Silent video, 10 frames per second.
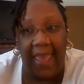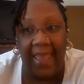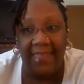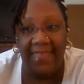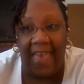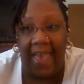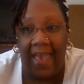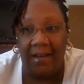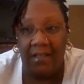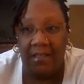and
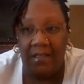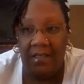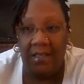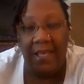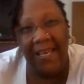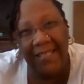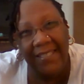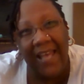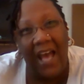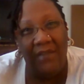that
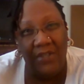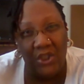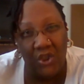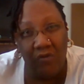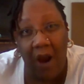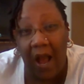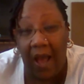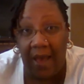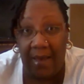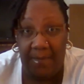inside of a
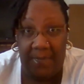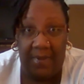tribe